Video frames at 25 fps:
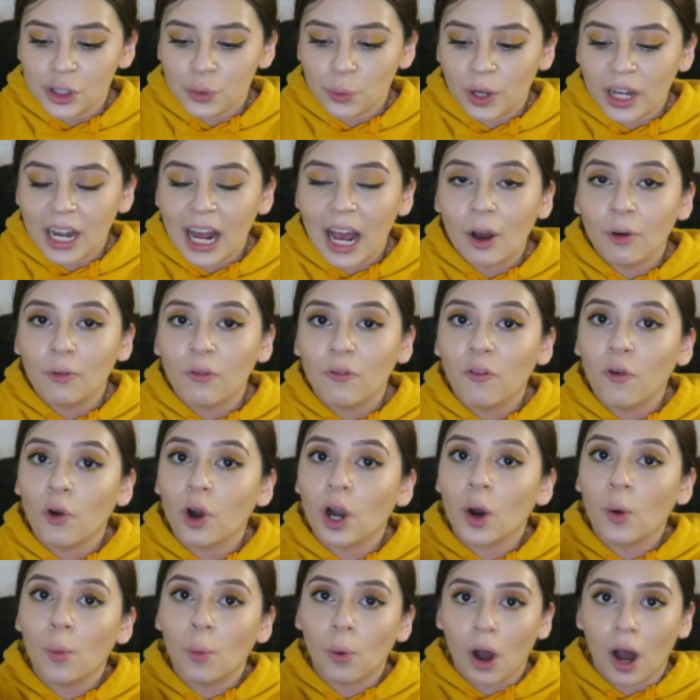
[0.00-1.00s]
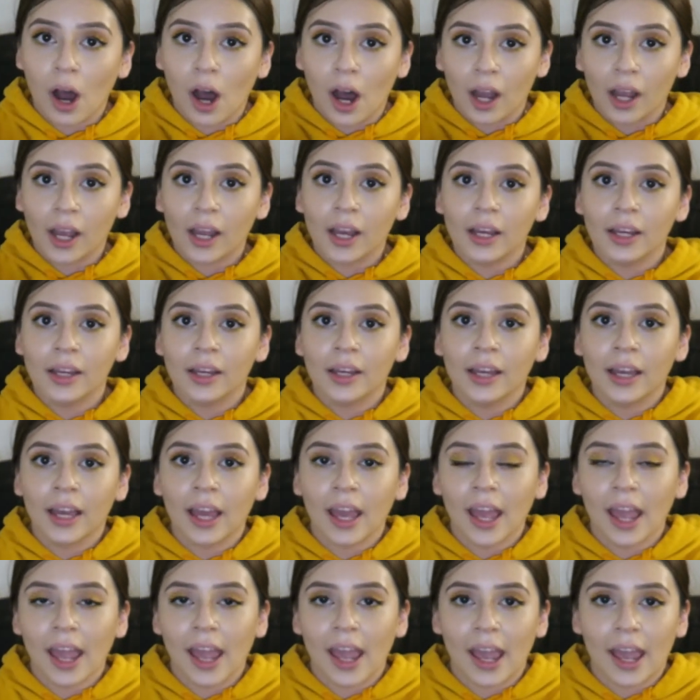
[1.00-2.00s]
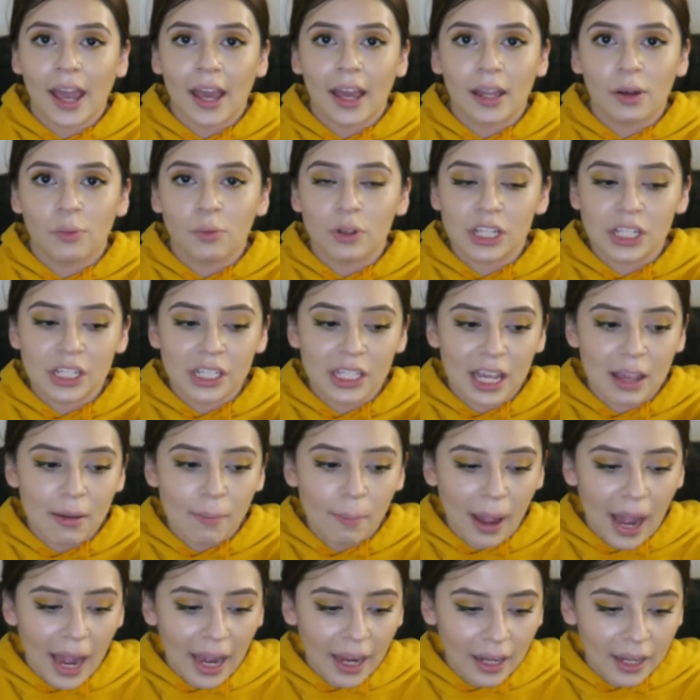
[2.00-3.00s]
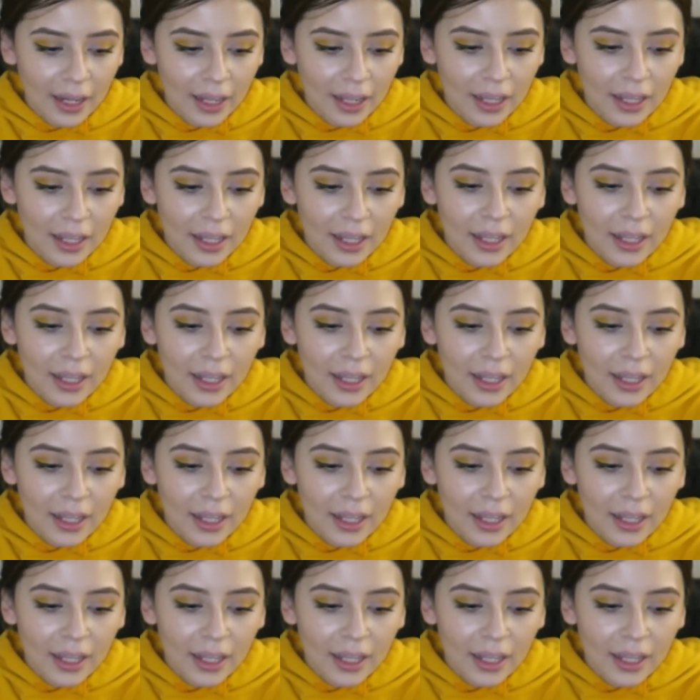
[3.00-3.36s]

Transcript: just went out for a walk and we just came back.